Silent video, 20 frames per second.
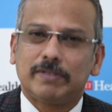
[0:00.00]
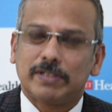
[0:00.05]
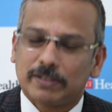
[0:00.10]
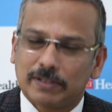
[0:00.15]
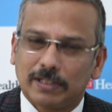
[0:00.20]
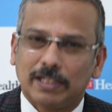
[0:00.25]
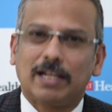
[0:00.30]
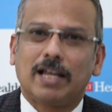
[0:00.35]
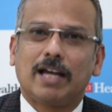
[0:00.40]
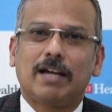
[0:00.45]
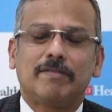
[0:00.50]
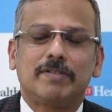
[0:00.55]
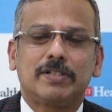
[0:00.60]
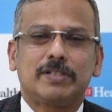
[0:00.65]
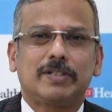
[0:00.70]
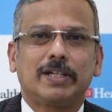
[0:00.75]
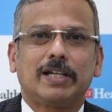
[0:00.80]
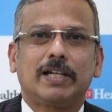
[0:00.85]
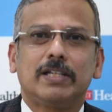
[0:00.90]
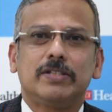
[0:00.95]
We still have a
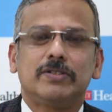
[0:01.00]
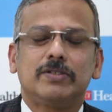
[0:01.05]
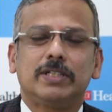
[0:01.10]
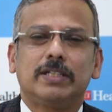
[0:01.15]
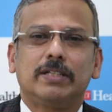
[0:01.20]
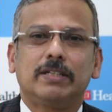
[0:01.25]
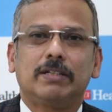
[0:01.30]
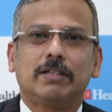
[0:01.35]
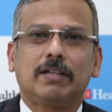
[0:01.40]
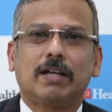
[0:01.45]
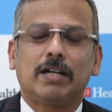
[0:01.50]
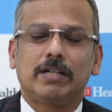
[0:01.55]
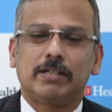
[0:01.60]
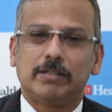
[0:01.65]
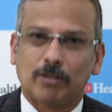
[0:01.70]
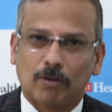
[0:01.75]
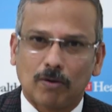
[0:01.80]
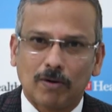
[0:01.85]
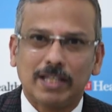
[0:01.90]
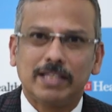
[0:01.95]
challenge in
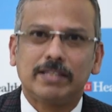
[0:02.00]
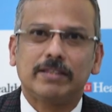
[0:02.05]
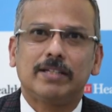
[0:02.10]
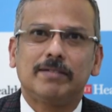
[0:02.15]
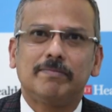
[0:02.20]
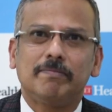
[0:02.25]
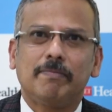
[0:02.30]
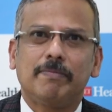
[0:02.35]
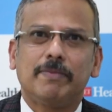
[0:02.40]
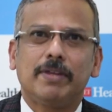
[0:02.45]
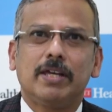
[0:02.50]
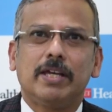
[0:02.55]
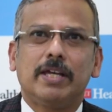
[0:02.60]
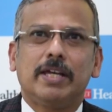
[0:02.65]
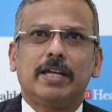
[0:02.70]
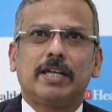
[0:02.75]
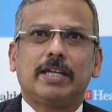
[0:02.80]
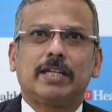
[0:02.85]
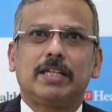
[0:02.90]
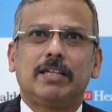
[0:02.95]
controlling them,
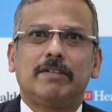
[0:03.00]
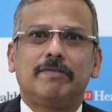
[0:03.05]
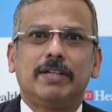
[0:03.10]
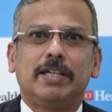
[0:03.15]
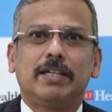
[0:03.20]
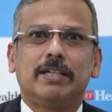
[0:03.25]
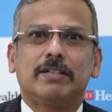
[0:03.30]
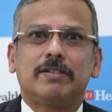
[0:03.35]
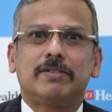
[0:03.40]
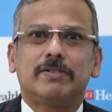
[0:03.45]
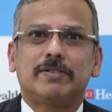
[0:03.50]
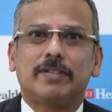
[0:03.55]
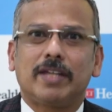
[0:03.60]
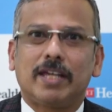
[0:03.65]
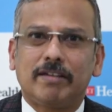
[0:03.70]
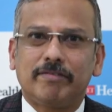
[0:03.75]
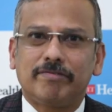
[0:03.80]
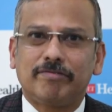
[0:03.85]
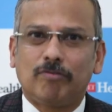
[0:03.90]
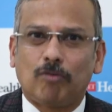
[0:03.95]
giving
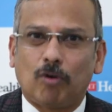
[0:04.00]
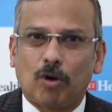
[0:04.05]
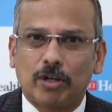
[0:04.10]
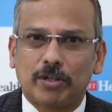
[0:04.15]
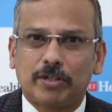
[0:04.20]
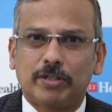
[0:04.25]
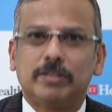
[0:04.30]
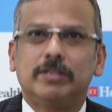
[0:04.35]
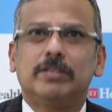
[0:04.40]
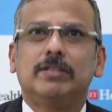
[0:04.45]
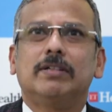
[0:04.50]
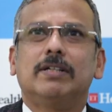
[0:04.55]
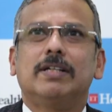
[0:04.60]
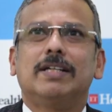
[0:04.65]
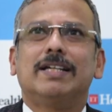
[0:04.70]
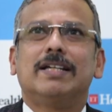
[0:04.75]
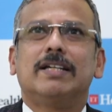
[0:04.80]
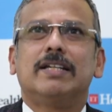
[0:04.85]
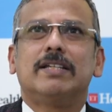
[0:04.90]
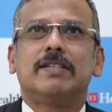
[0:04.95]
safe water,
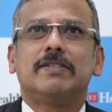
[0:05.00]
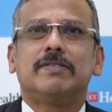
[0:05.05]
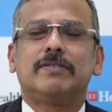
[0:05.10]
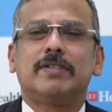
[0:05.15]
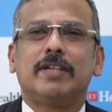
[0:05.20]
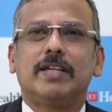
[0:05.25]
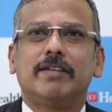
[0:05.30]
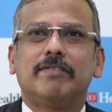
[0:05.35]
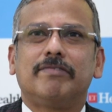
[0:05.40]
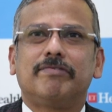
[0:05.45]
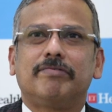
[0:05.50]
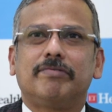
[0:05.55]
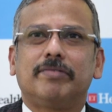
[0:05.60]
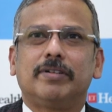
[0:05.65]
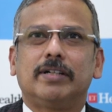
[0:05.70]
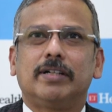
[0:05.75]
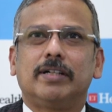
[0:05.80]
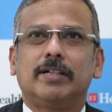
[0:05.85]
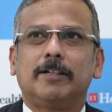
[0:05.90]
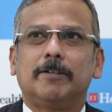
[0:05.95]
safe
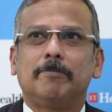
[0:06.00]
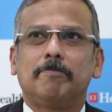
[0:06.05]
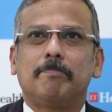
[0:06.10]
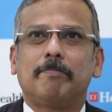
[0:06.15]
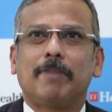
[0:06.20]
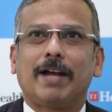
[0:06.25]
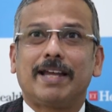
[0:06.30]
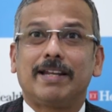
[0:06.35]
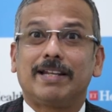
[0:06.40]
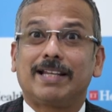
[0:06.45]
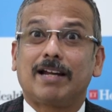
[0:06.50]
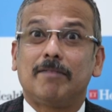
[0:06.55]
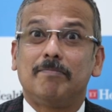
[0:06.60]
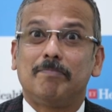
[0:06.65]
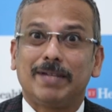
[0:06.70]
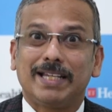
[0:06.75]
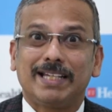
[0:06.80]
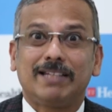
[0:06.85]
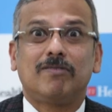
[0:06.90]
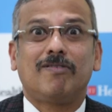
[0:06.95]
and
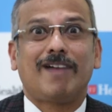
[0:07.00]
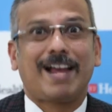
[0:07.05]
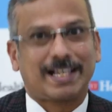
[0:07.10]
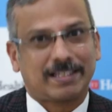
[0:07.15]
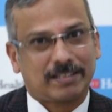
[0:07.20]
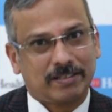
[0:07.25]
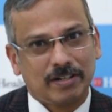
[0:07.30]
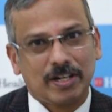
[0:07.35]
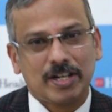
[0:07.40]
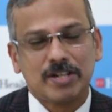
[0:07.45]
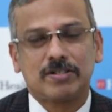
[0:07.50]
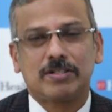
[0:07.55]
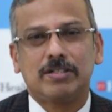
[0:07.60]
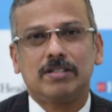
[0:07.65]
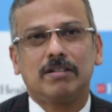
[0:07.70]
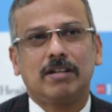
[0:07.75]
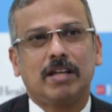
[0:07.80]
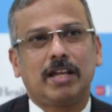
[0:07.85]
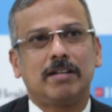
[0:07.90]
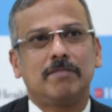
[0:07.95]
complete
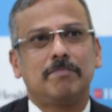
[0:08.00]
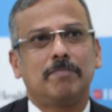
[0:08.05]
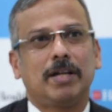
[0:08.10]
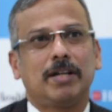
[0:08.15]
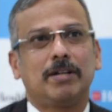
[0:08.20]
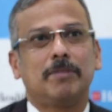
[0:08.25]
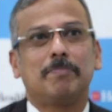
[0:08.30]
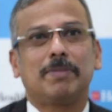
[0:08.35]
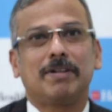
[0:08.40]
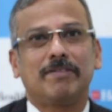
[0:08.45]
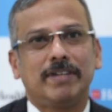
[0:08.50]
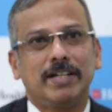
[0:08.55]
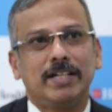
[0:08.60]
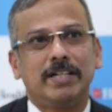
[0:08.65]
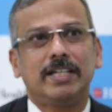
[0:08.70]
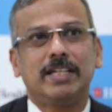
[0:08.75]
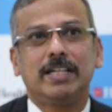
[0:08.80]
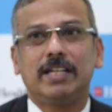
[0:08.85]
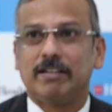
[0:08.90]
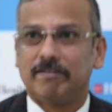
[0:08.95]
vaccination and
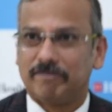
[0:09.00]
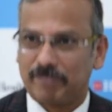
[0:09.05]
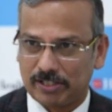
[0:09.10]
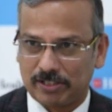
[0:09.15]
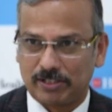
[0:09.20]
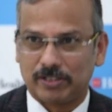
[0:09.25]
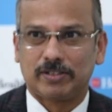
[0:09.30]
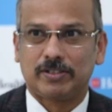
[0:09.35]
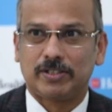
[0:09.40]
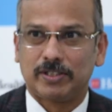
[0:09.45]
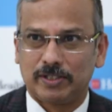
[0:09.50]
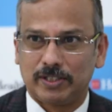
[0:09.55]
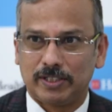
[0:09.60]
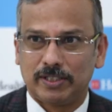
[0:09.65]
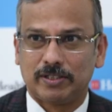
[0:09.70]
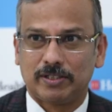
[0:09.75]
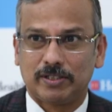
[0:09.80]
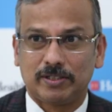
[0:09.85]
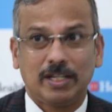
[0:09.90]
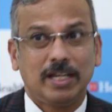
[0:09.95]
preventing infectious
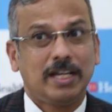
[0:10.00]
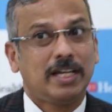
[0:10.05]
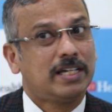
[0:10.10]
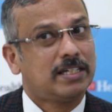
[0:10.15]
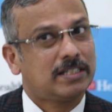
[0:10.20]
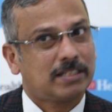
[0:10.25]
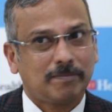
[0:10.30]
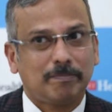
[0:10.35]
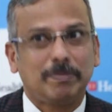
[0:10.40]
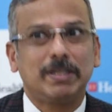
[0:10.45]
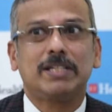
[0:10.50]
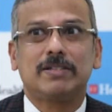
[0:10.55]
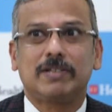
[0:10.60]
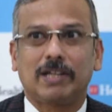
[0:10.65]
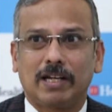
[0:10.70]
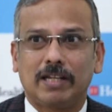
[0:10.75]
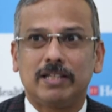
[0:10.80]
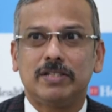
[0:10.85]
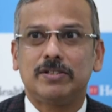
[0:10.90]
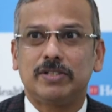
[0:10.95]
diseases is a big
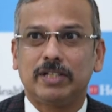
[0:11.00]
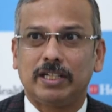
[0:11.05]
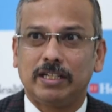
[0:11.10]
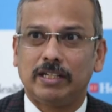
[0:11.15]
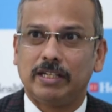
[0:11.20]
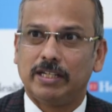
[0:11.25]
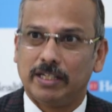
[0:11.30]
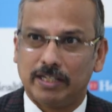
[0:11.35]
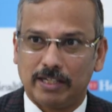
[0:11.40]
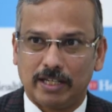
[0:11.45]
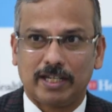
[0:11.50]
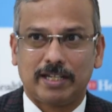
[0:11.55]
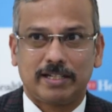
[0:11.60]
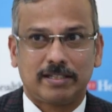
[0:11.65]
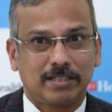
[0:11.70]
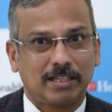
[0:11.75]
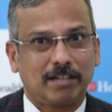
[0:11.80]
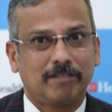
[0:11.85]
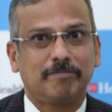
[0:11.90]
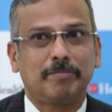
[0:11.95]
challenge in India
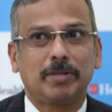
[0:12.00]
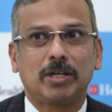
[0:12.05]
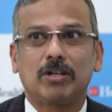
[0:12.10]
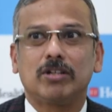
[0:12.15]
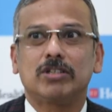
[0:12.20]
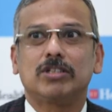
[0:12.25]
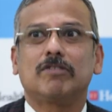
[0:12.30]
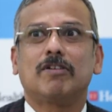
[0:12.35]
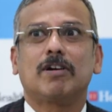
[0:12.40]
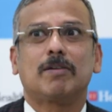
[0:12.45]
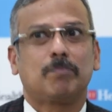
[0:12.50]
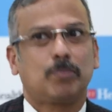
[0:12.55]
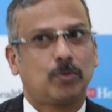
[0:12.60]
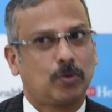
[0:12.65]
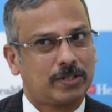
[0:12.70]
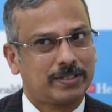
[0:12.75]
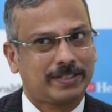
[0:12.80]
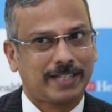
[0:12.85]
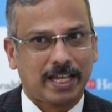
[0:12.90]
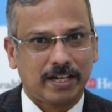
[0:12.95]
itself because of our
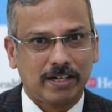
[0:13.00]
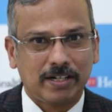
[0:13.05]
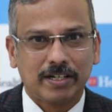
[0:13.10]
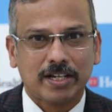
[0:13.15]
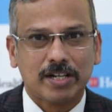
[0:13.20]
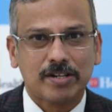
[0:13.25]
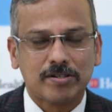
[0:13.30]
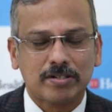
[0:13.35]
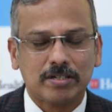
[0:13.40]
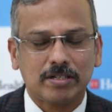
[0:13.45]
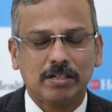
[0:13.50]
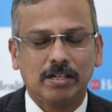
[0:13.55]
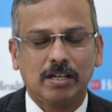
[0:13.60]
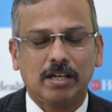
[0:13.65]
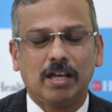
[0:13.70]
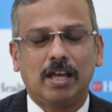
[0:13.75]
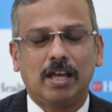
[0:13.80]
poor sanitation